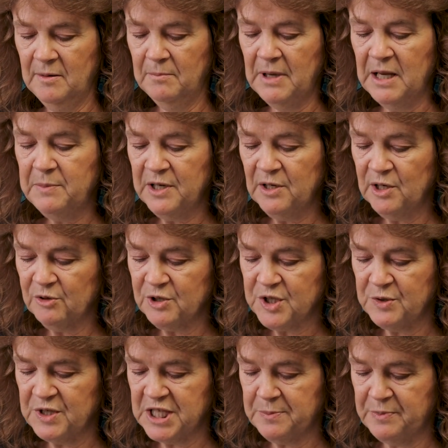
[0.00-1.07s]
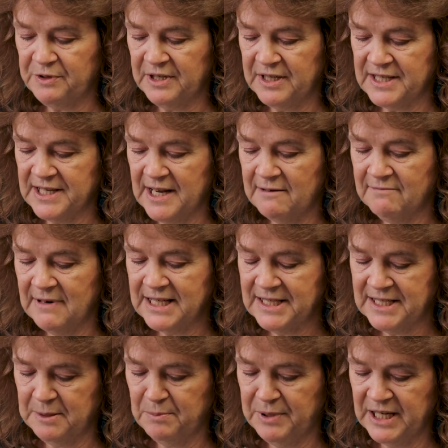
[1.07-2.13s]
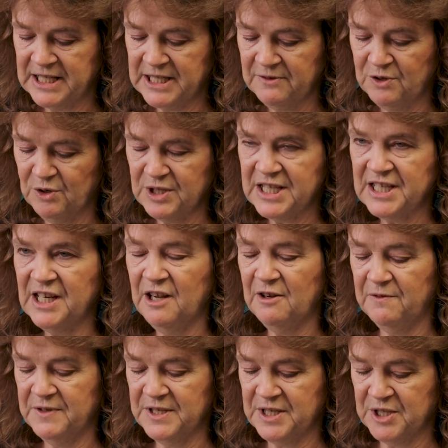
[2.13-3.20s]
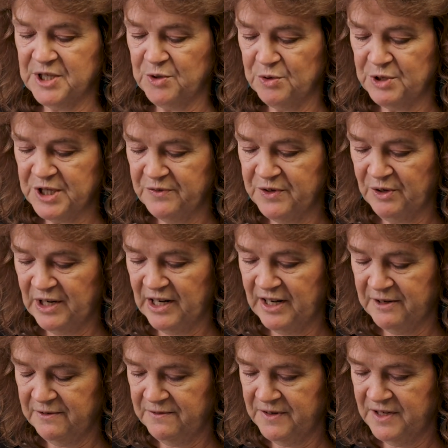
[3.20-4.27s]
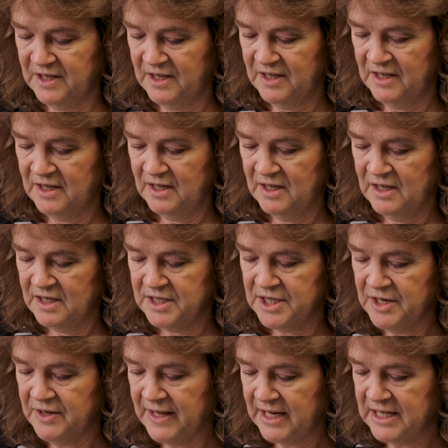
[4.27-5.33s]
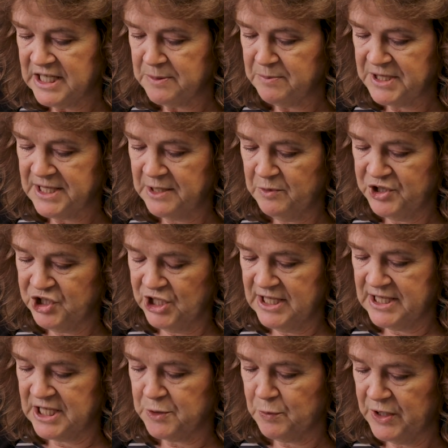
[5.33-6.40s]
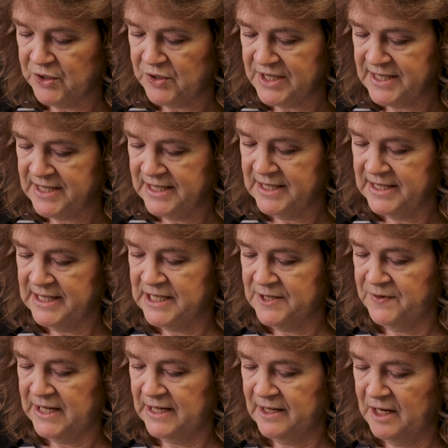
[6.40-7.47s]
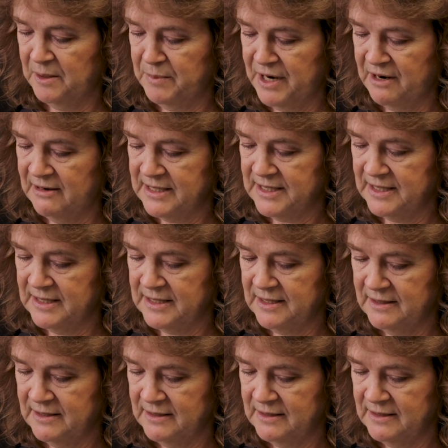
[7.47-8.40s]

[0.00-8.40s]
Maybe you long to experience that resting place of God's love as the source of your life, to know that intimacy with Jesus where you can sit at his feet like Mary did.